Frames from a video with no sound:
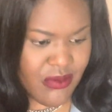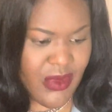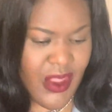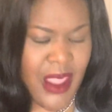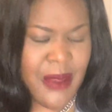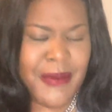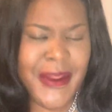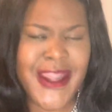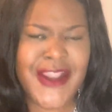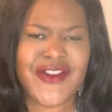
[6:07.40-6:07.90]

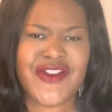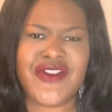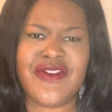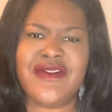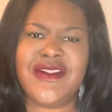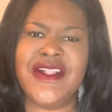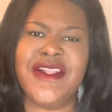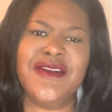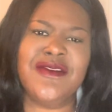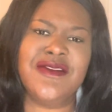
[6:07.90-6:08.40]
Manager
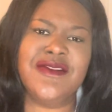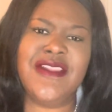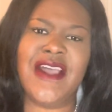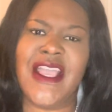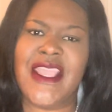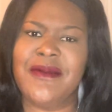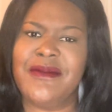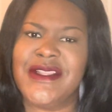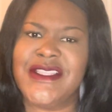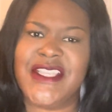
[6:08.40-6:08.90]
of clinical
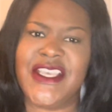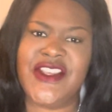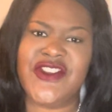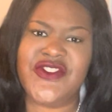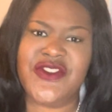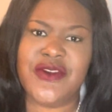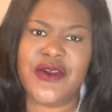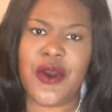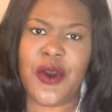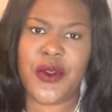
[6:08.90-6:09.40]

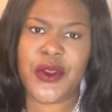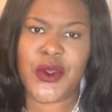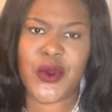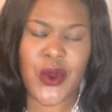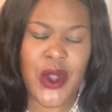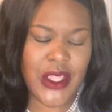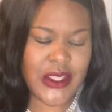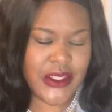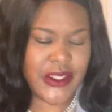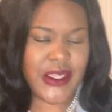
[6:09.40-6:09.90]
documentation and coding
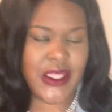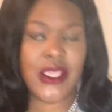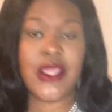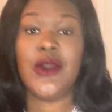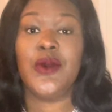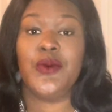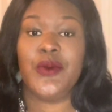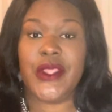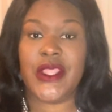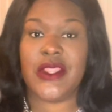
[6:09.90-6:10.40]
quality.
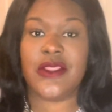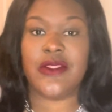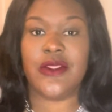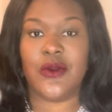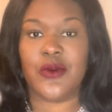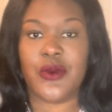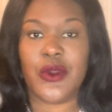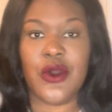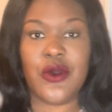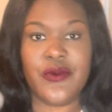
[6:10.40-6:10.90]
The
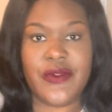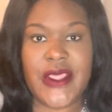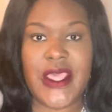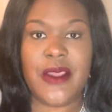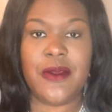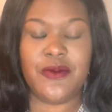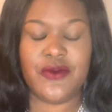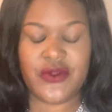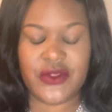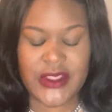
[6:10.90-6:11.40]
role
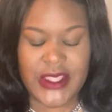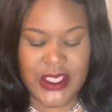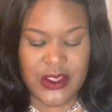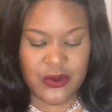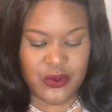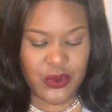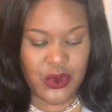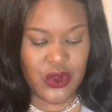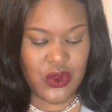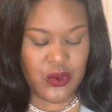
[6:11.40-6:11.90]

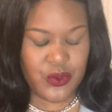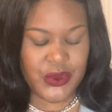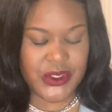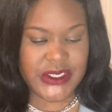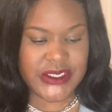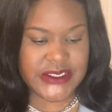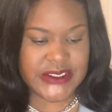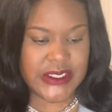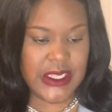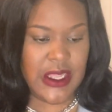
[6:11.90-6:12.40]
that role
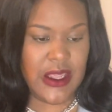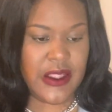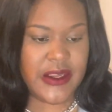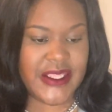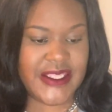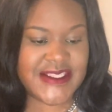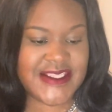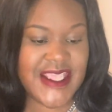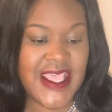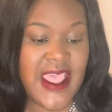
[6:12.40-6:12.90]
was
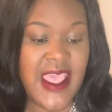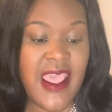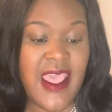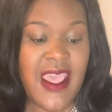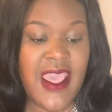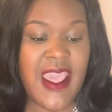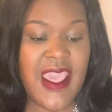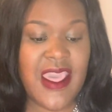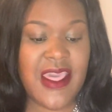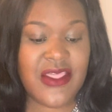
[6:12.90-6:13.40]
audits.
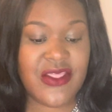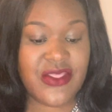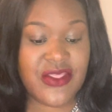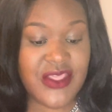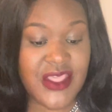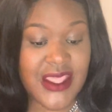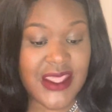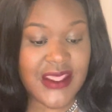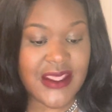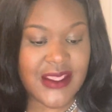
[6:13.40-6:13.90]
And
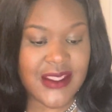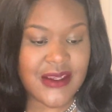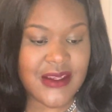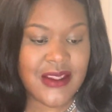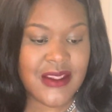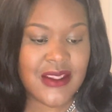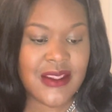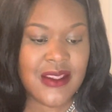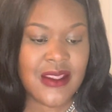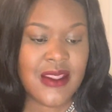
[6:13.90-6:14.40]

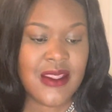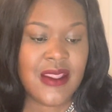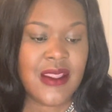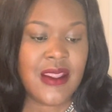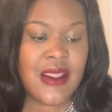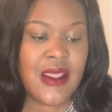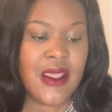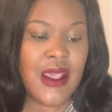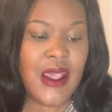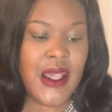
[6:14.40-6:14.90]
then
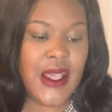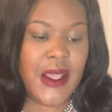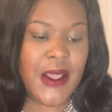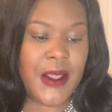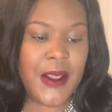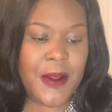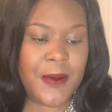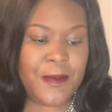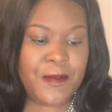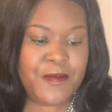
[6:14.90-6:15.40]

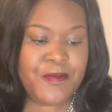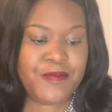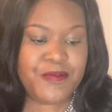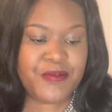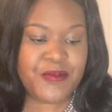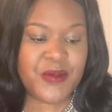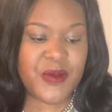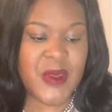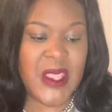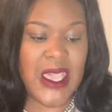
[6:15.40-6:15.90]

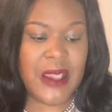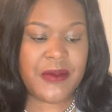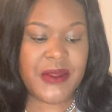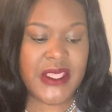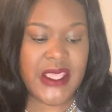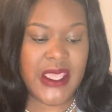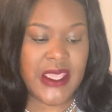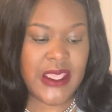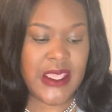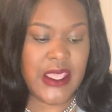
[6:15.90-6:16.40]
I
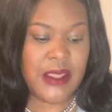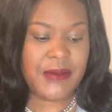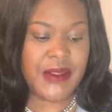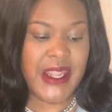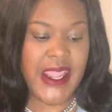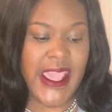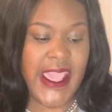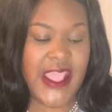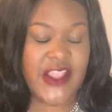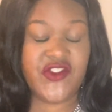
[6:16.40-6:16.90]
became an
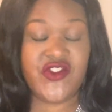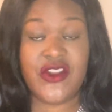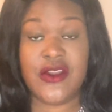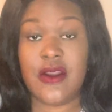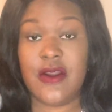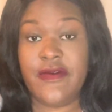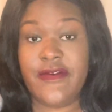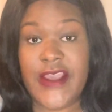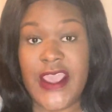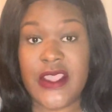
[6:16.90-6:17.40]

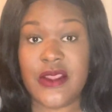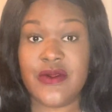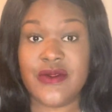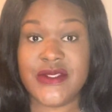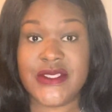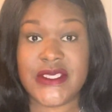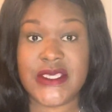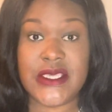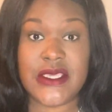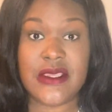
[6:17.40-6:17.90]
adjunct
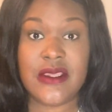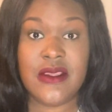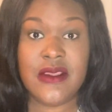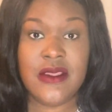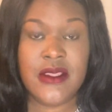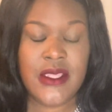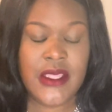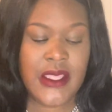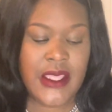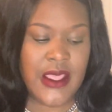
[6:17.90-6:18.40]
faculty
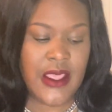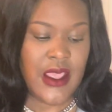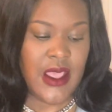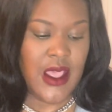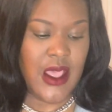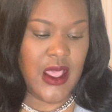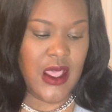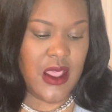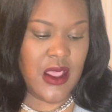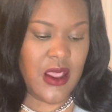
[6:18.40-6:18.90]

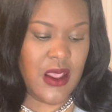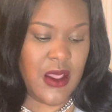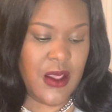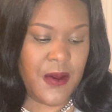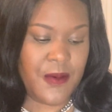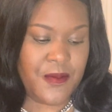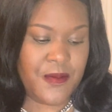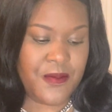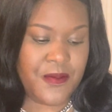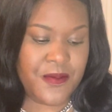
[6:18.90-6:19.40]
at